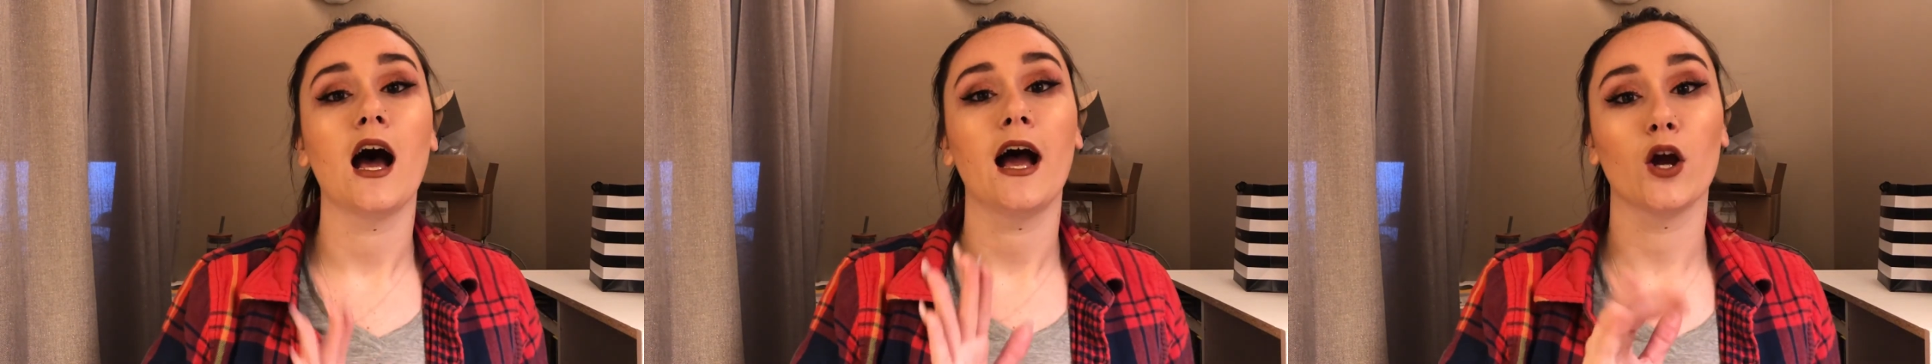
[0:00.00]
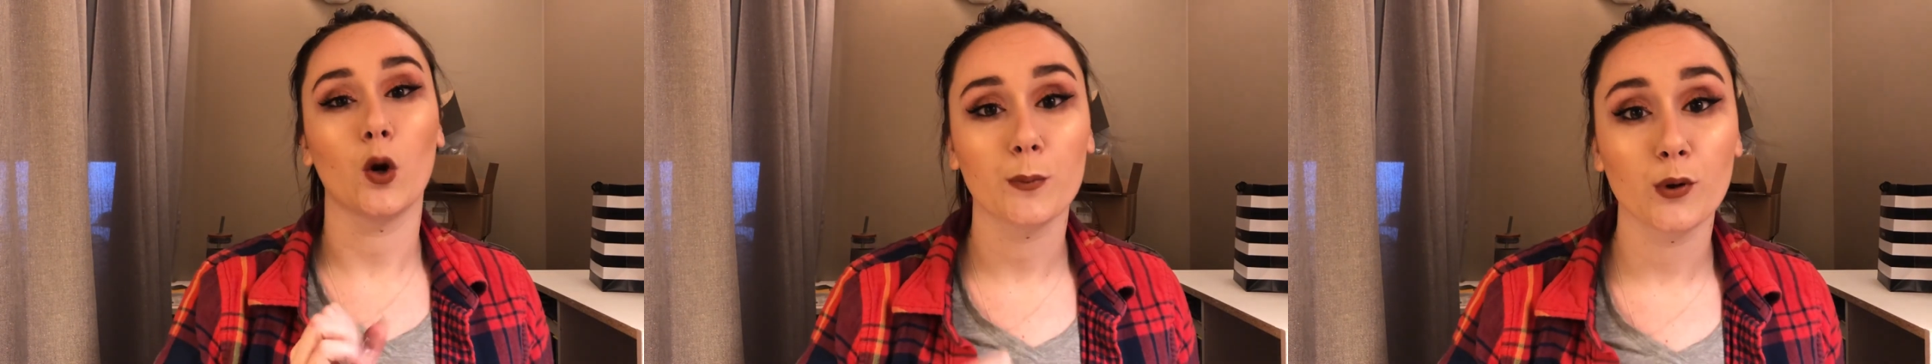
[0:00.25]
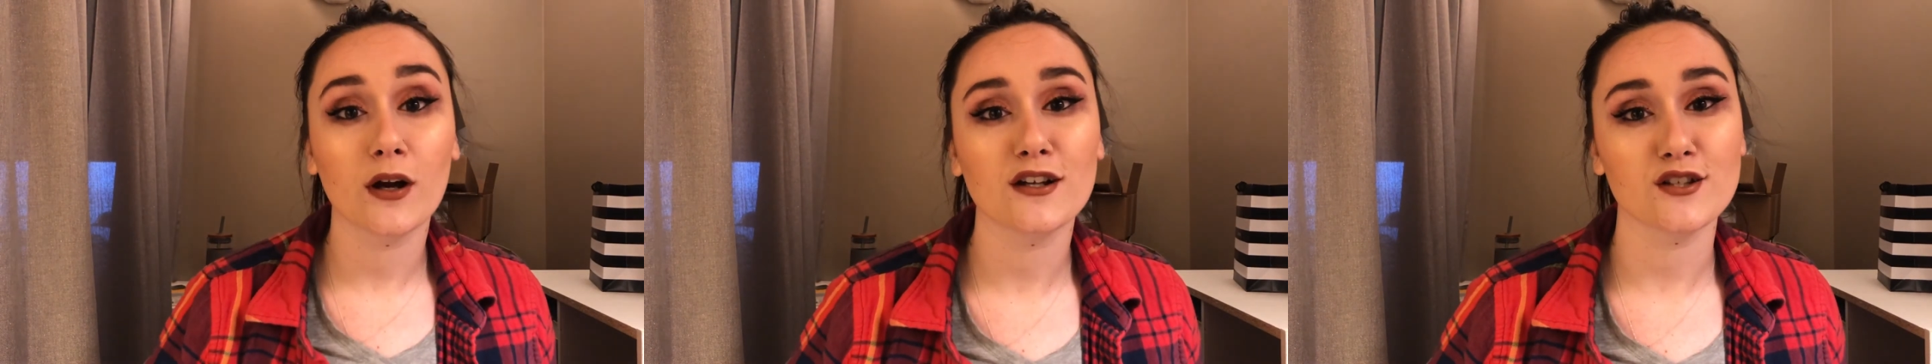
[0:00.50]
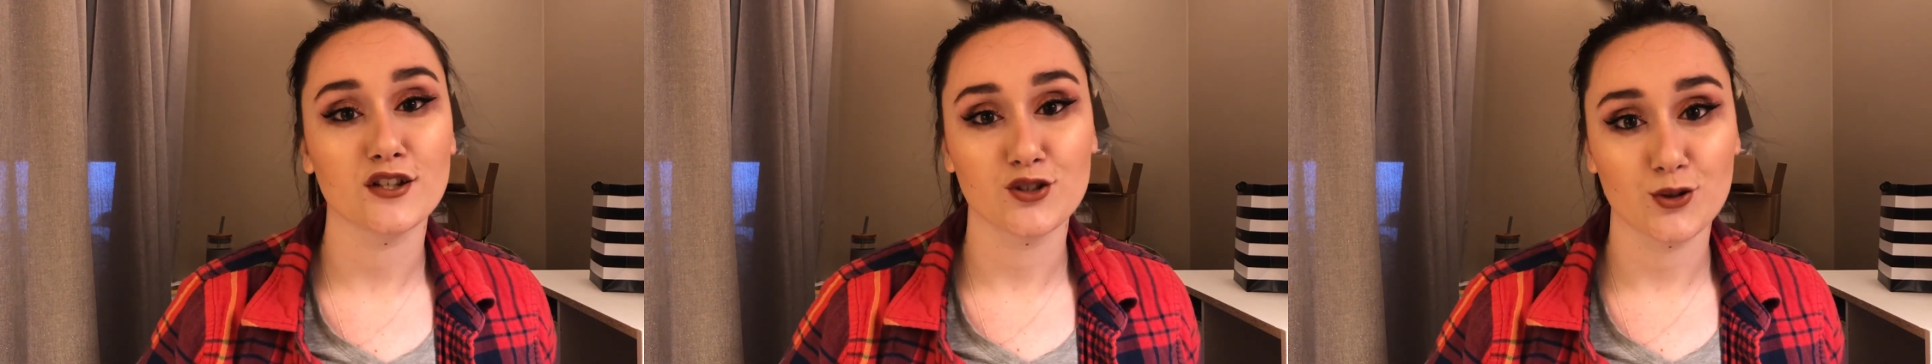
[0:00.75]
I hope you
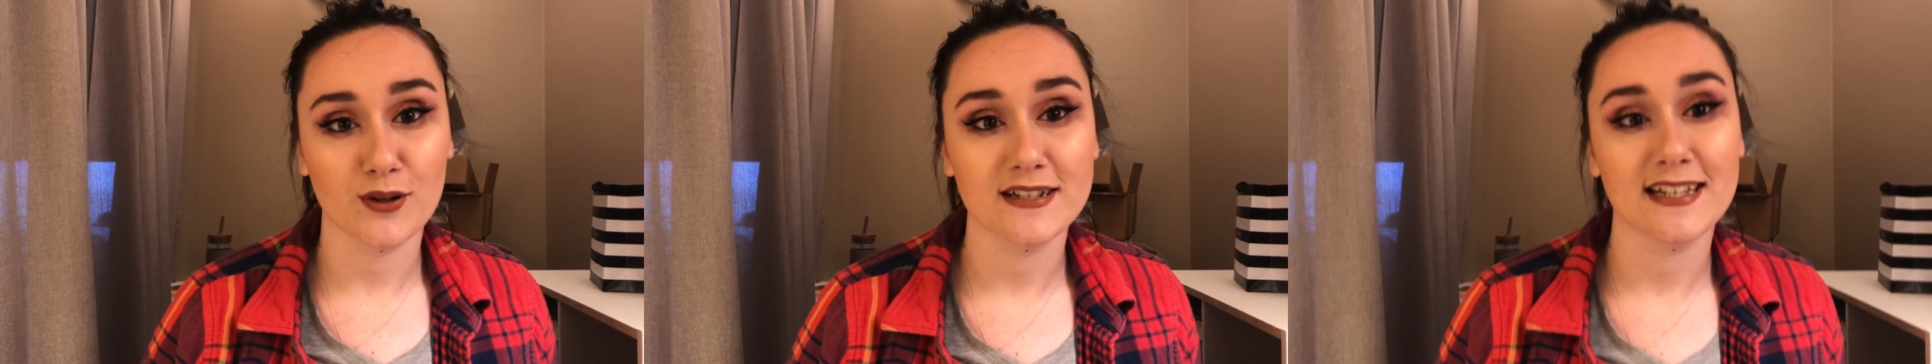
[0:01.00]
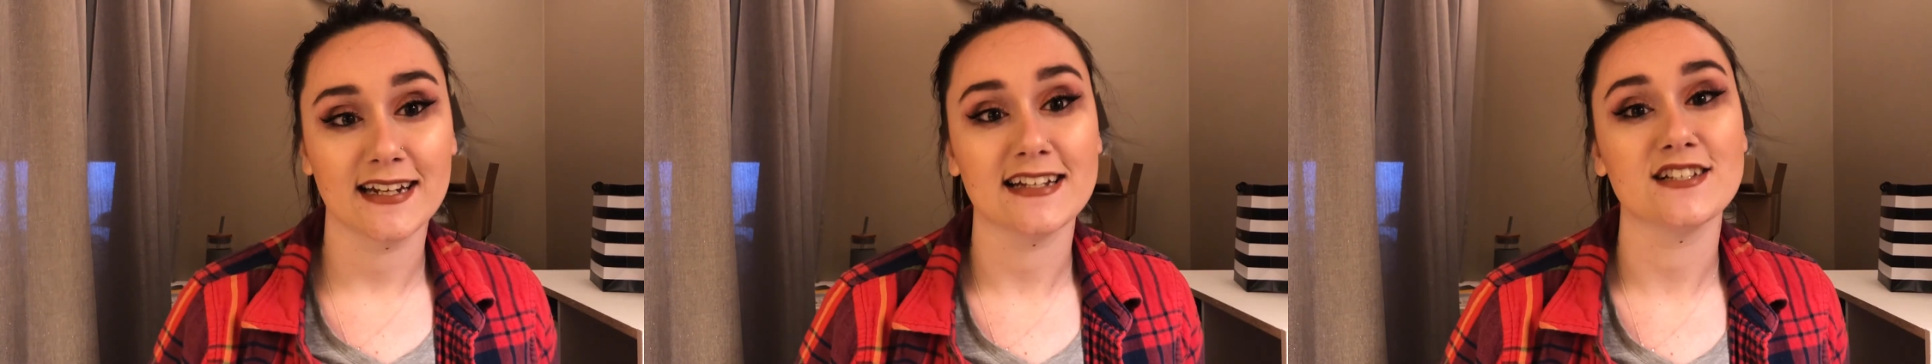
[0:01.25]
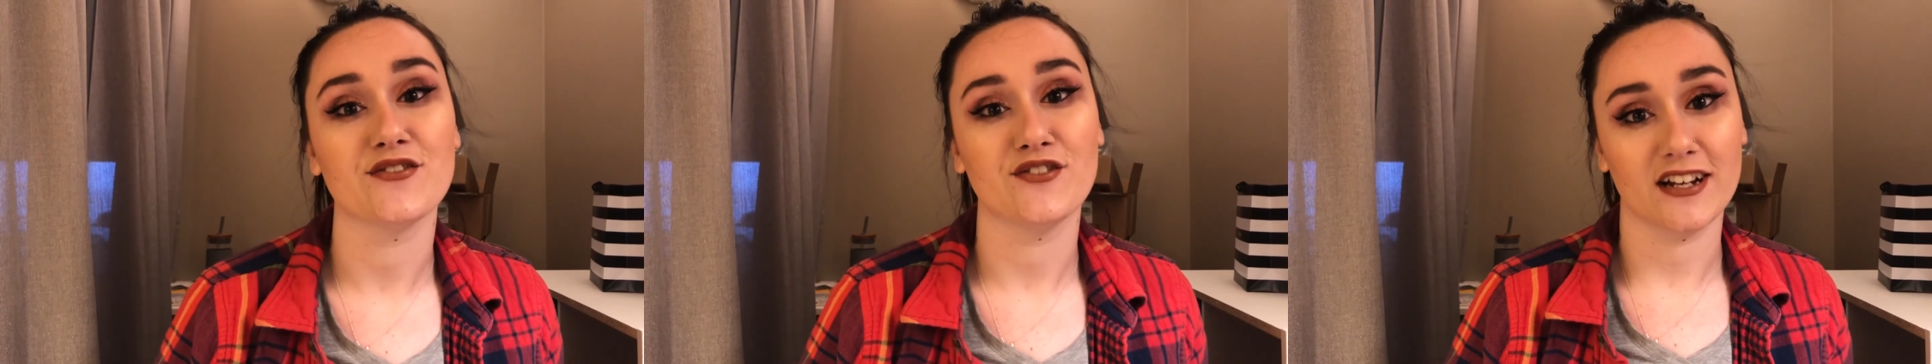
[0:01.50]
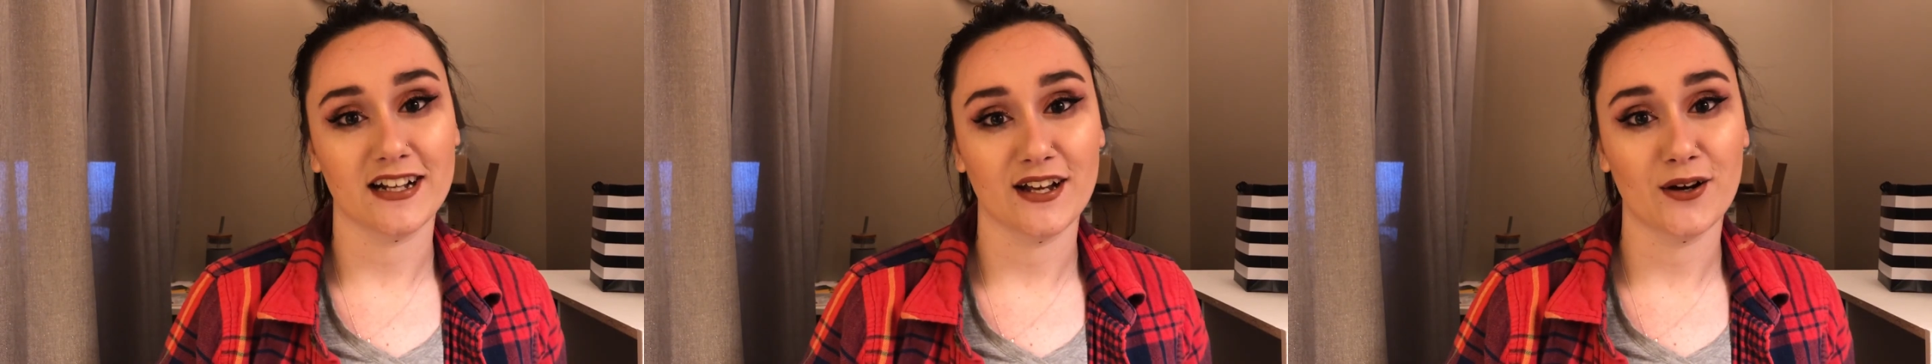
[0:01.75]
guys enjoyed today's
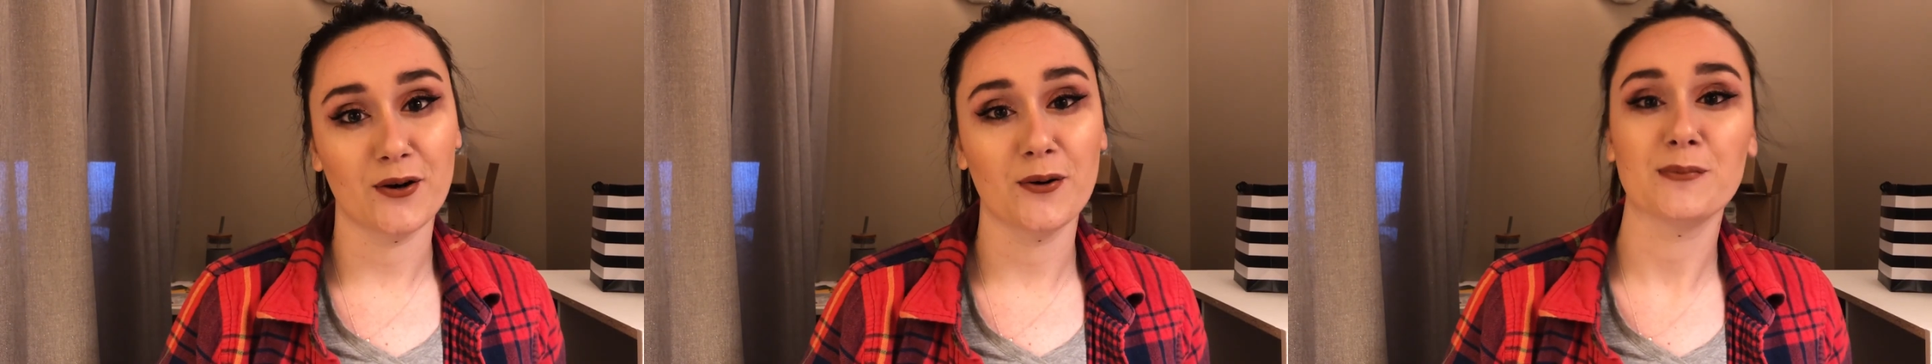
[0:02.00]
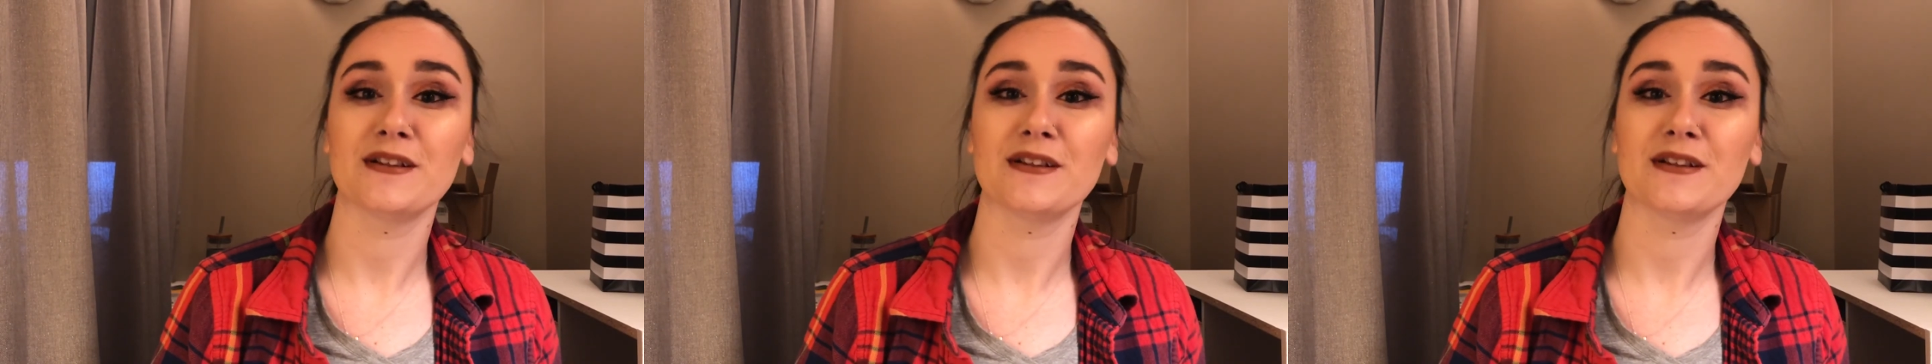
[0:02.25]
video.